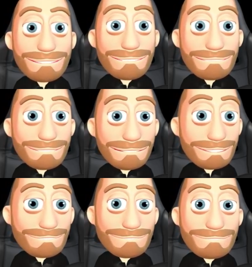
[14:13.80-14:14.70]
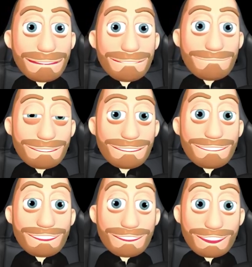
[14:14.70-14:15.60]
And one of them is if
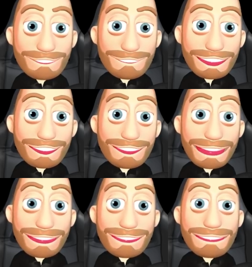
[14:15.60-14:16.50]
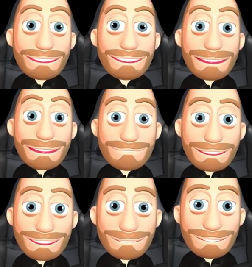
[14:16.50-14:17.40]
you move your coins and you
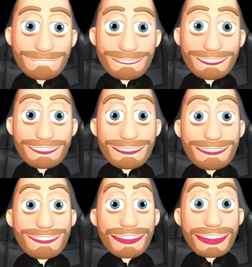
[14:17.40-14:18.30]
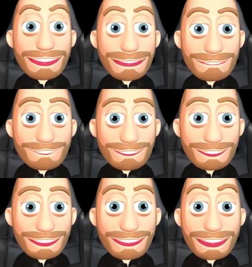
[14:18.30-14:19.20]
have extra IL, it will
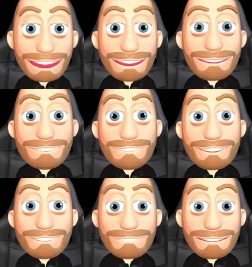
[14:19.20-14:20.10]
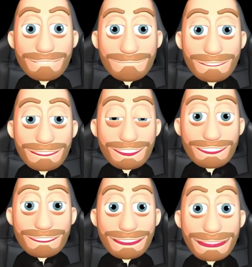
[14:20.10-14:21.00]
look like you've moved more than
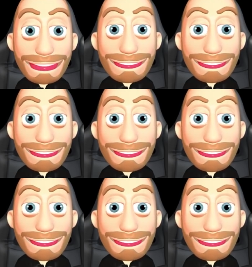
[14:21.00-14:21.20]
30%.